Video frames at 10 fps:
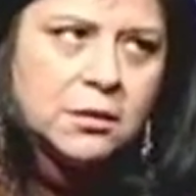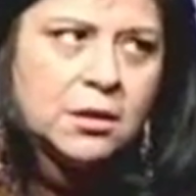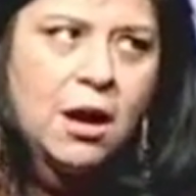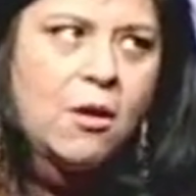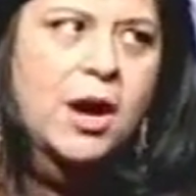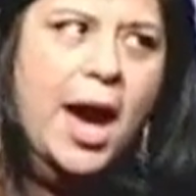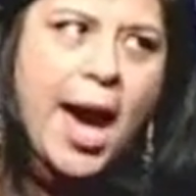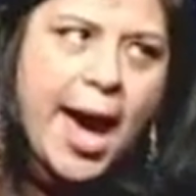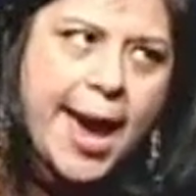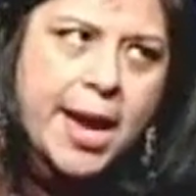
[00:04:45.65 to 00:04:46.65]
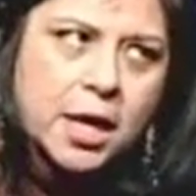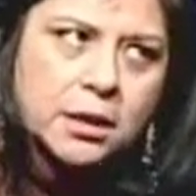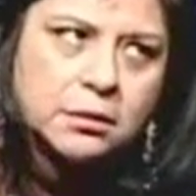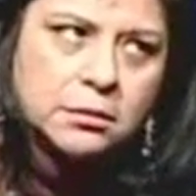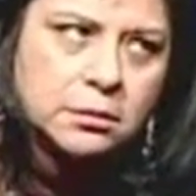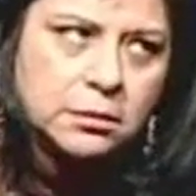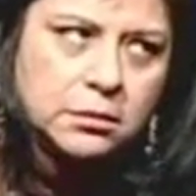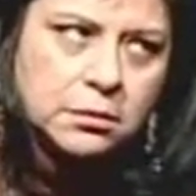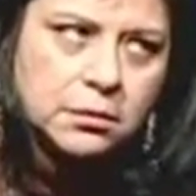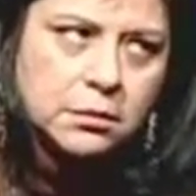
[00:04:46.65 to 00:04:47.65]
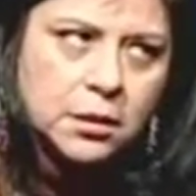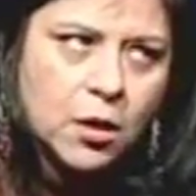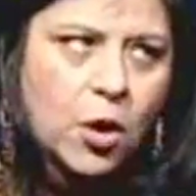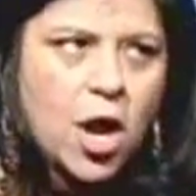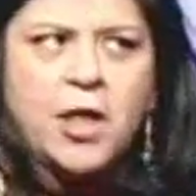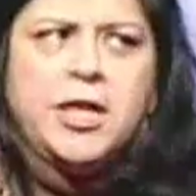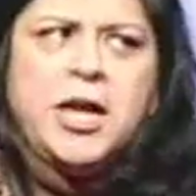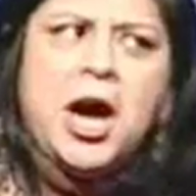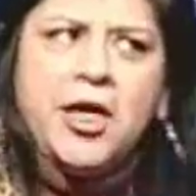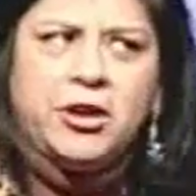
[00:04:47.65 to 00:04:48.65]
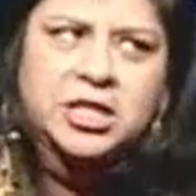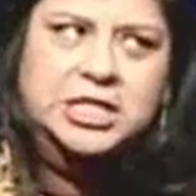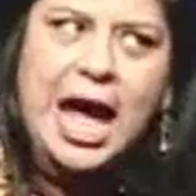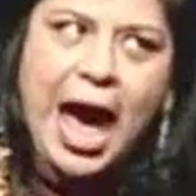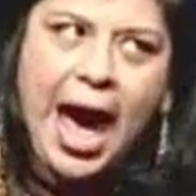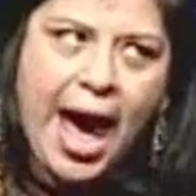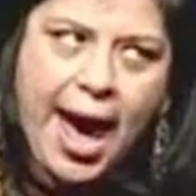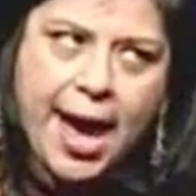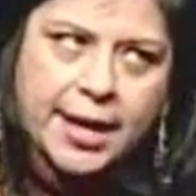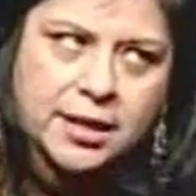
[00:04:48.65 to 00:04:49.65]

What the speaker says: Okay? We're on the other side.